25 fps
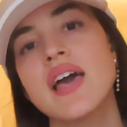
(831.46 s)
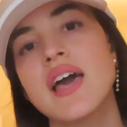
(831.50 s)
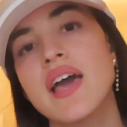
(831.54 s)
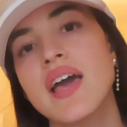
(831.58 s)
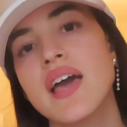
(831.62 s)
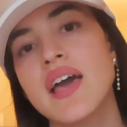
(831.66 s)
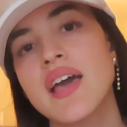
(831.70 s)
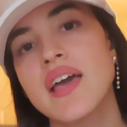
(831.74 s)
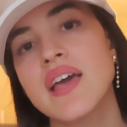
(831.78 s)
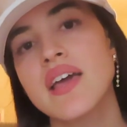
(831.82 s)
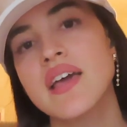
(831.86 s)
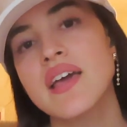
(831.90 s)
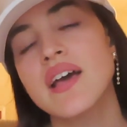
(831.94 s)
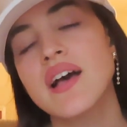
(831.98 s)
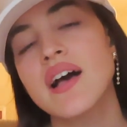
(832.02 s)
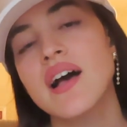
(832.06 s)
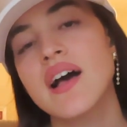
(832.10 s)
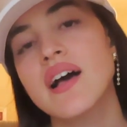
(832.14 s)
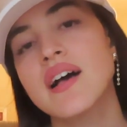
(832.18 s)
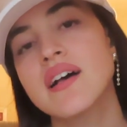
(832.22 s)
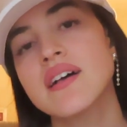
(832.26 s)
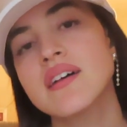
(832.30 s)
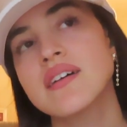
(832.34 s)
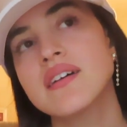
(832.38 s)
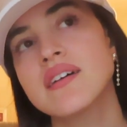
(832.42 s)
a,
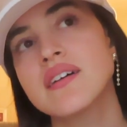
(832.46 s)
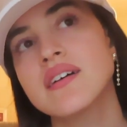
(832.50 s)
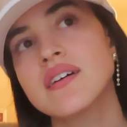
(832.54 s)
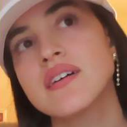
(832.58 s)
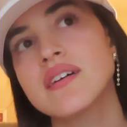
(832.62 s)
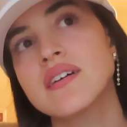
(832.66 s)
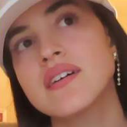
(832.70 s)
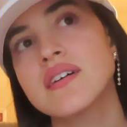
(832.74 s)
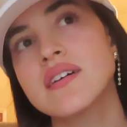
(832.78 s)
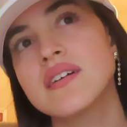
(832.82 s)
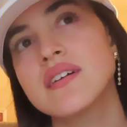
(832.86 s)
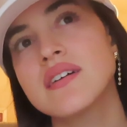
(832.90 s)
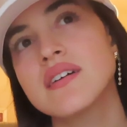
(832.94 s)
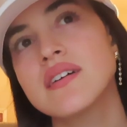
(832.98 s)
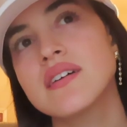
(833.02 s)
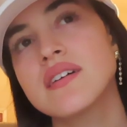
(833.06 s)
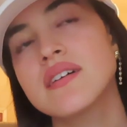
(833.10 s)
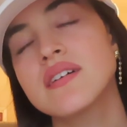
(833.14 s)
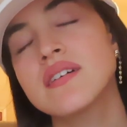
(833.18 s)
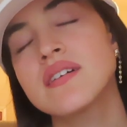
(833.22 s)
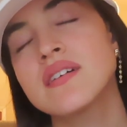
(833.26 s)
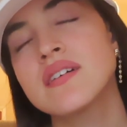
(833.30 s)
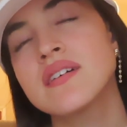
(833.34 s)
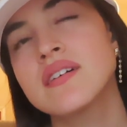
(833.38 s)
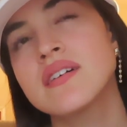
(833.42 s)

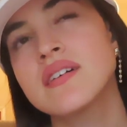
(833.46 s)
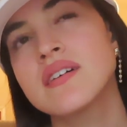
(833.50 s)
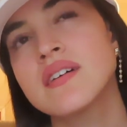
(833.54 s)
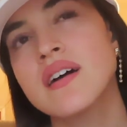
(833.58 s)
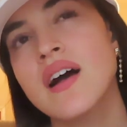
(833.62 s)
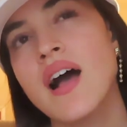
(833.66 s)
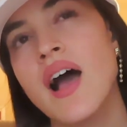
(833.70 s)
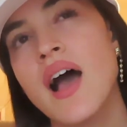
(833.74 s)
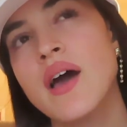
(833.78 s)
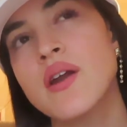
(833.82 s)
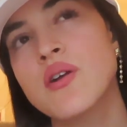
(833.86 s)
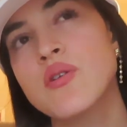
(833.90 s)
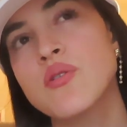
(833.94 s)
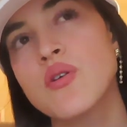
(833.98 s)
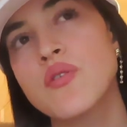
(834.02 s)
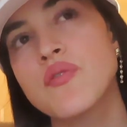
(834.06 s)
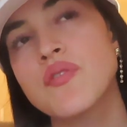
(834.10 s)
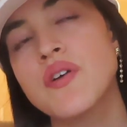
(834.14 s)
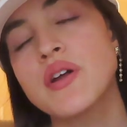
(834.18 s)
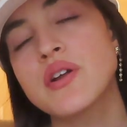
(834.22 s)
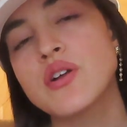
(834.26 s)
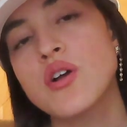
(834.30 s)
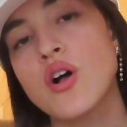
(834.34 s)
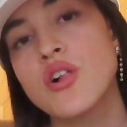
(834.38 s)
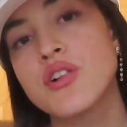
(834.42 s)
I don't know if
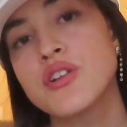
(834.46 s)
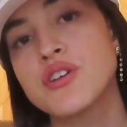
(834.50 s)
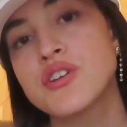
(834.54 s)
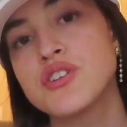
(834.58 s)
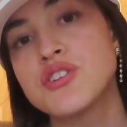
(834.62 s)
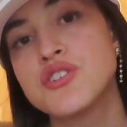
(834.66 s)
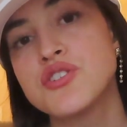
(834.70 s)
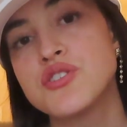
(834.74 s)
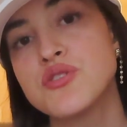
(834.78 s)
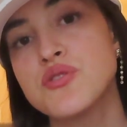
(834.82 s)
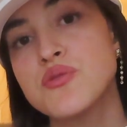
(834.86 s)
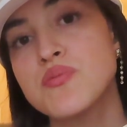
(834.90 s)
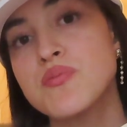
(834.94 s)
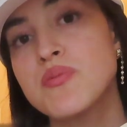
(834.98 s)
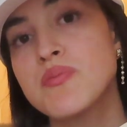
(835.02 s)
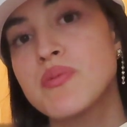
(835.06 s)
I'd call it a dupe,